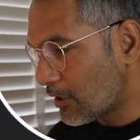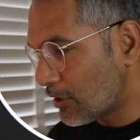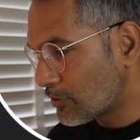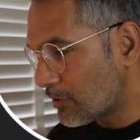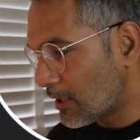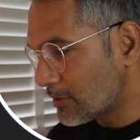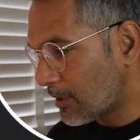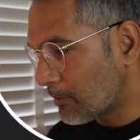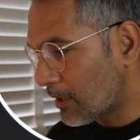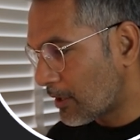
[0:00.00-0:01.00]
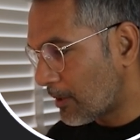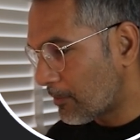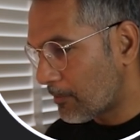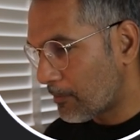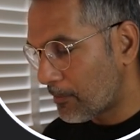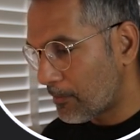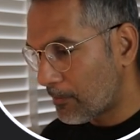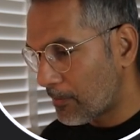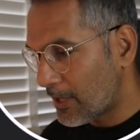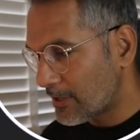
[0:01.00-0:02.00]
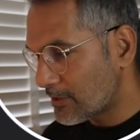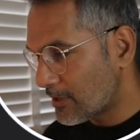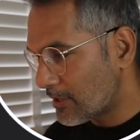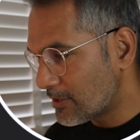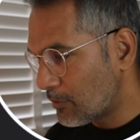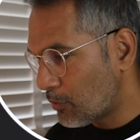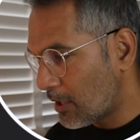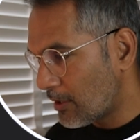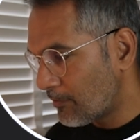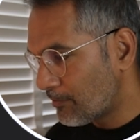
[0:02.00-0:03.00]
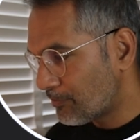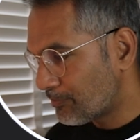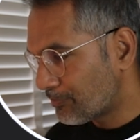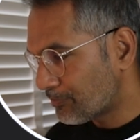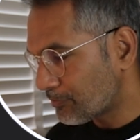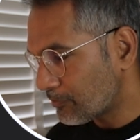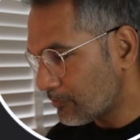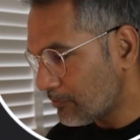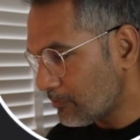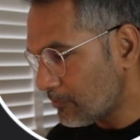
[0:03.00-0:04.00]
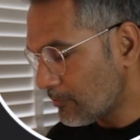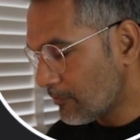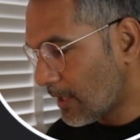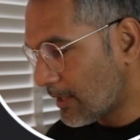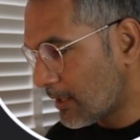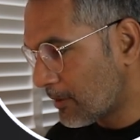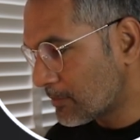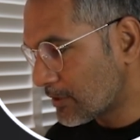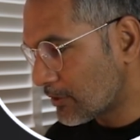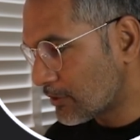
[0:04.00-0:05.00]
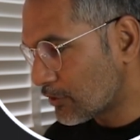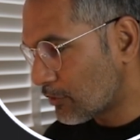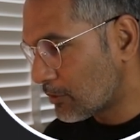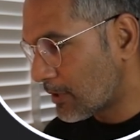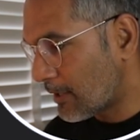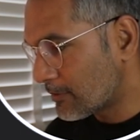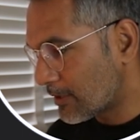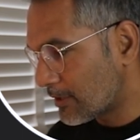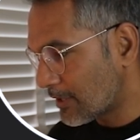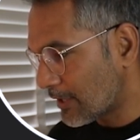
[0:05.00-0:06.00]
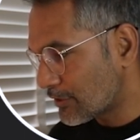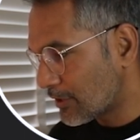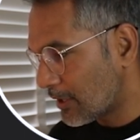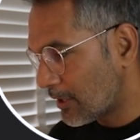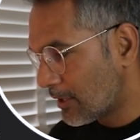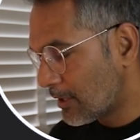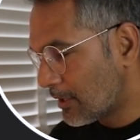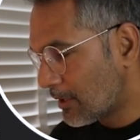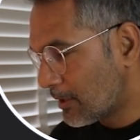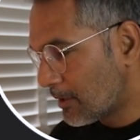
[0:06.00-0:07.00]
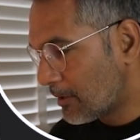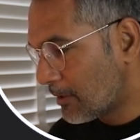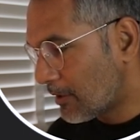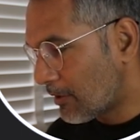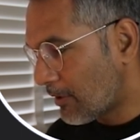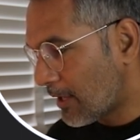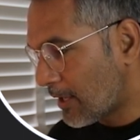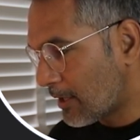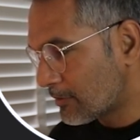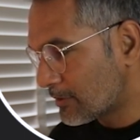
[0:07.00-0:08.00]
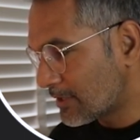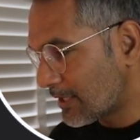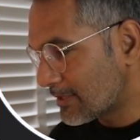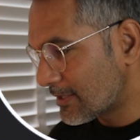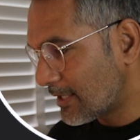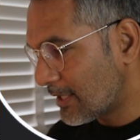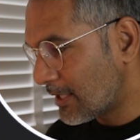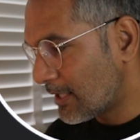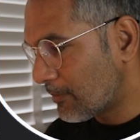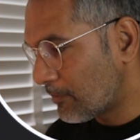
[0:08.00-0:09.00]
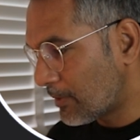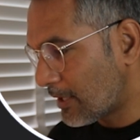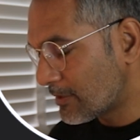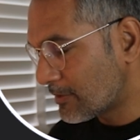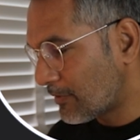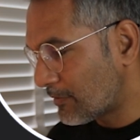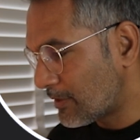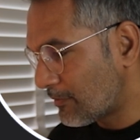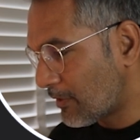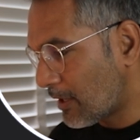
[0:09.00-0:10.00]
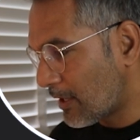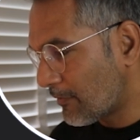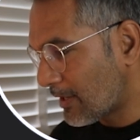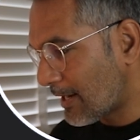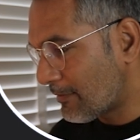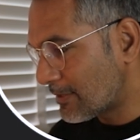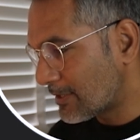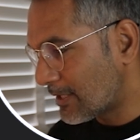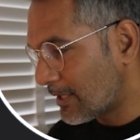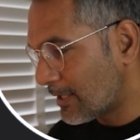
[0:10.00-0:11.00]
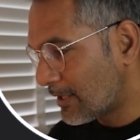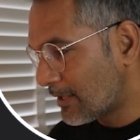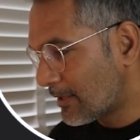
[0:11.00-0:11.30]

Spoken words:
Contrast, I'm going up plus 31, and then I'm just going to scroll down to the texture around 60, plus 55, clarity